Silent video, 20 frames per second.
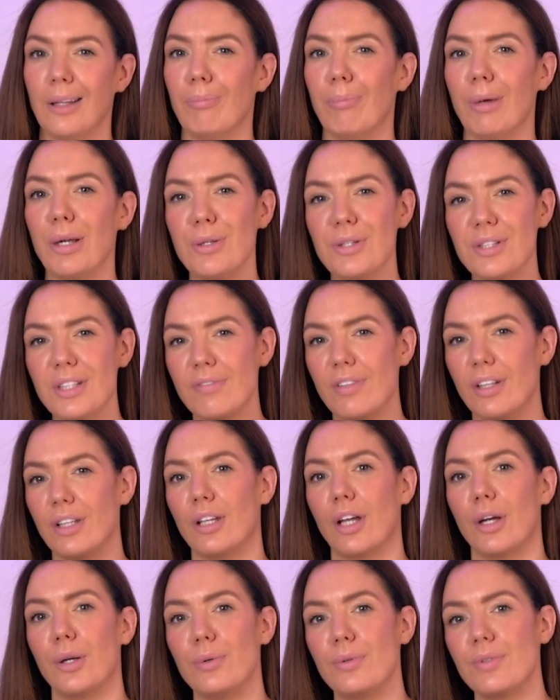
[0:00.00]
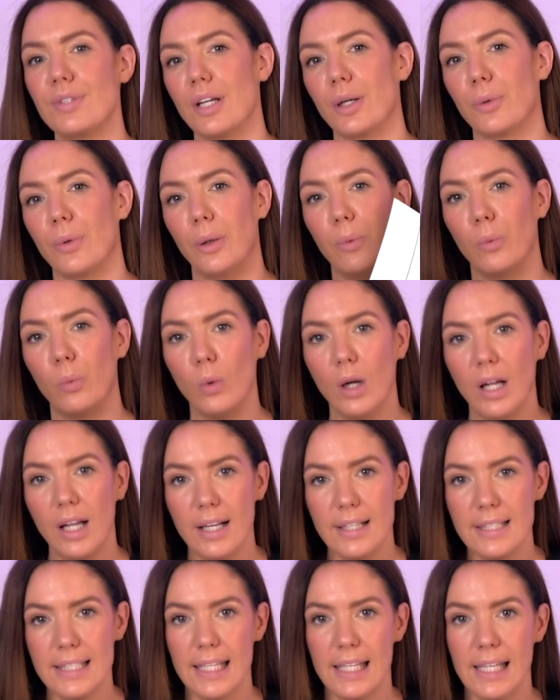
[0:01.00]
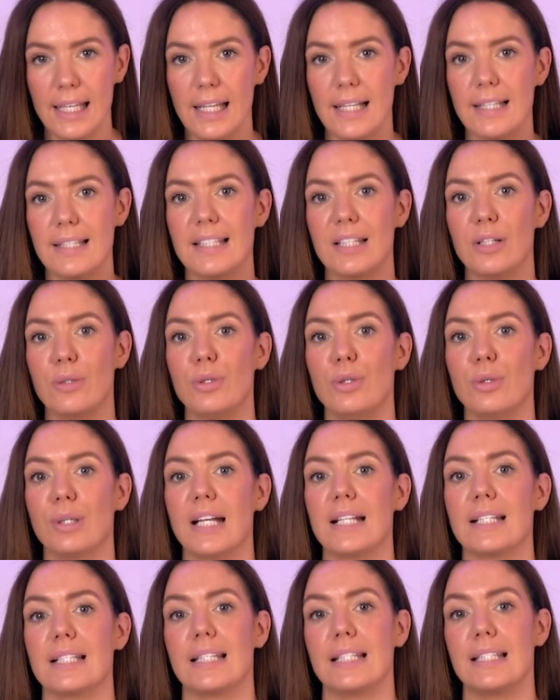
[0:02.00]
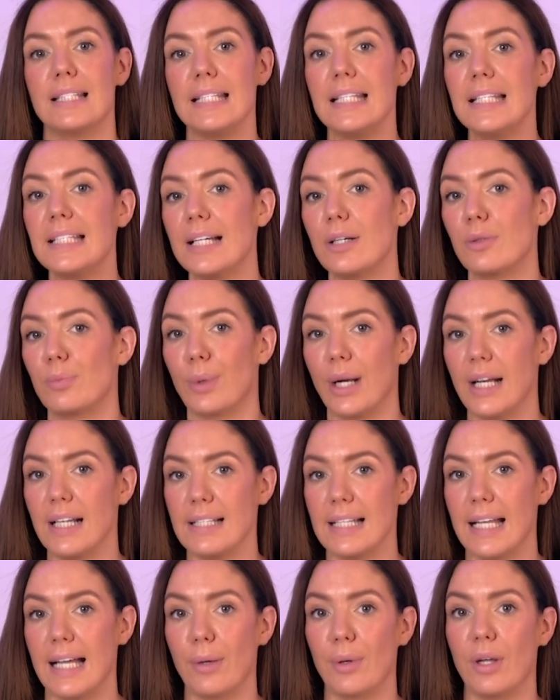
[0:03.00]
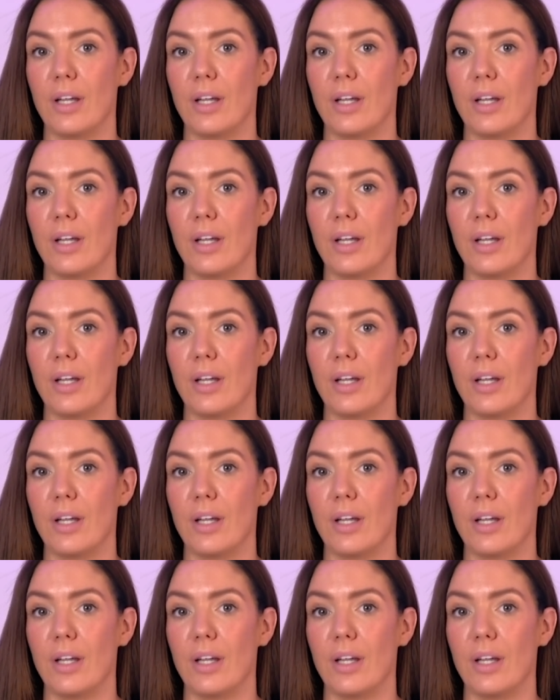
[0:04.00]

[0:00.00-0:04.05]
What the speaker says: Most of the notes are quite wordy until you get to the detailed breakdown